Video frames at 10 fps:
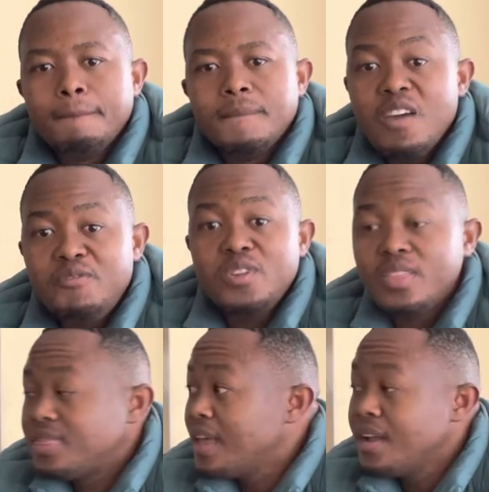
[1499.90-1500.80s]
If you
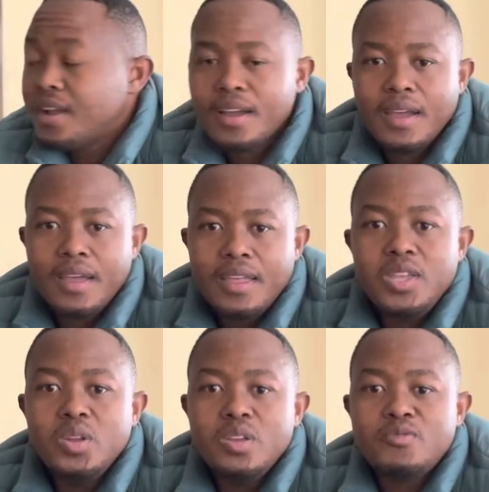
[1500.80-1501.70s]
think
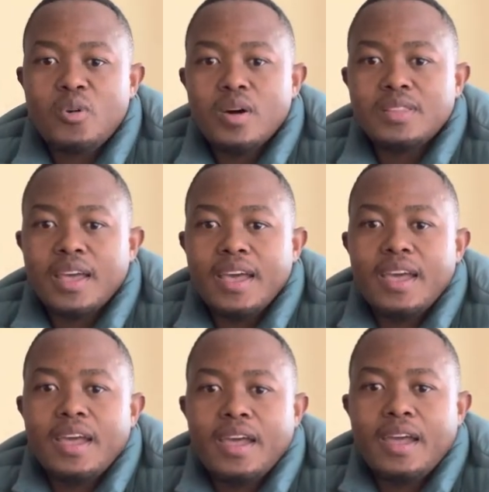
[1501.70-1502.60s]
you've got
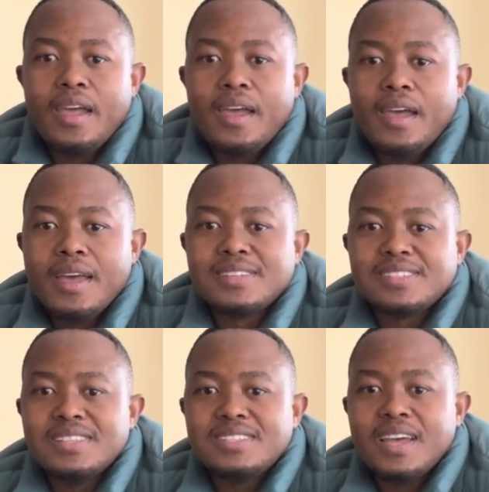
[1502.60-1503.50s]
a
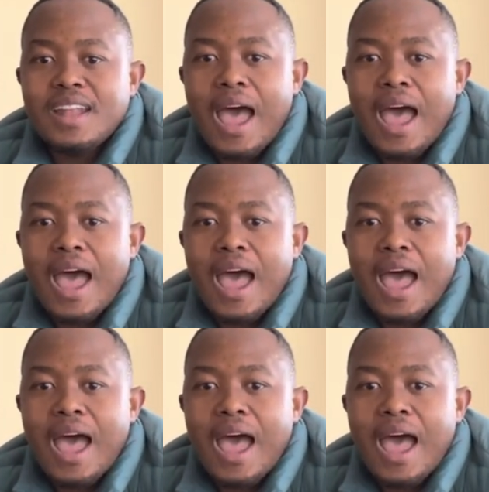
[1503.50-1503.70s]
certain